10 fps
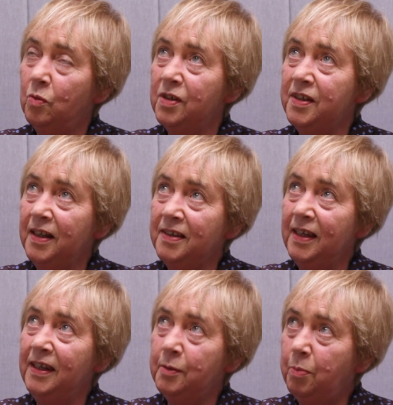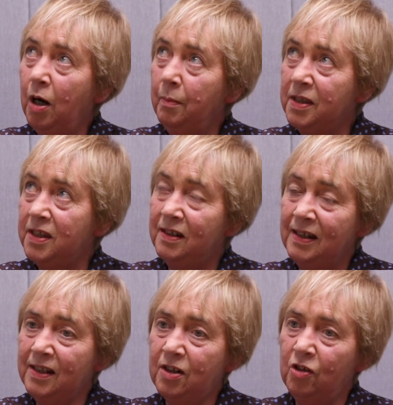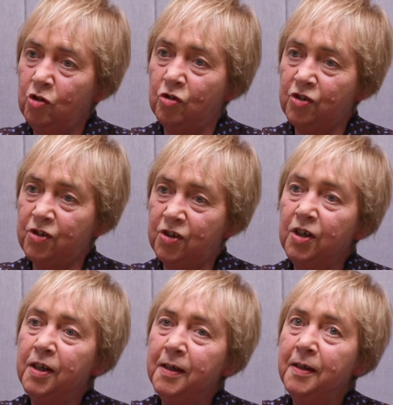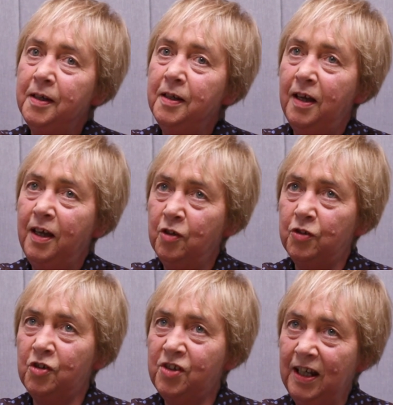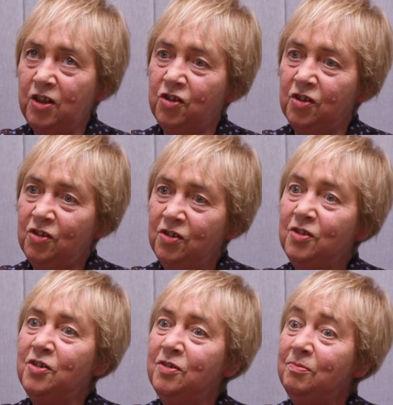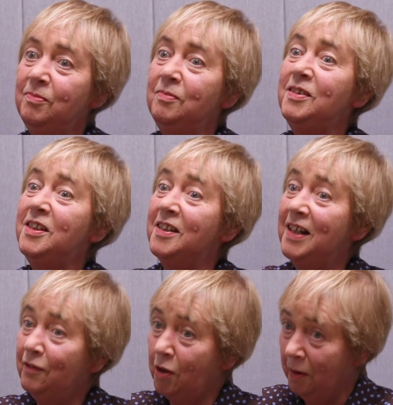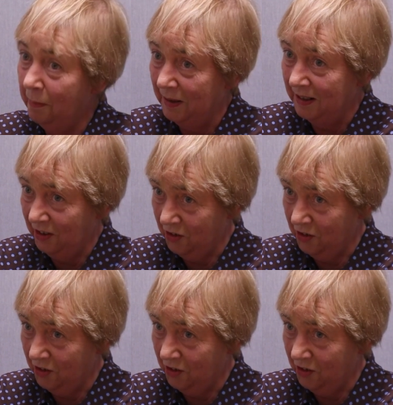was that, say, departments didn't necessarily trust another section to deliver a bit of their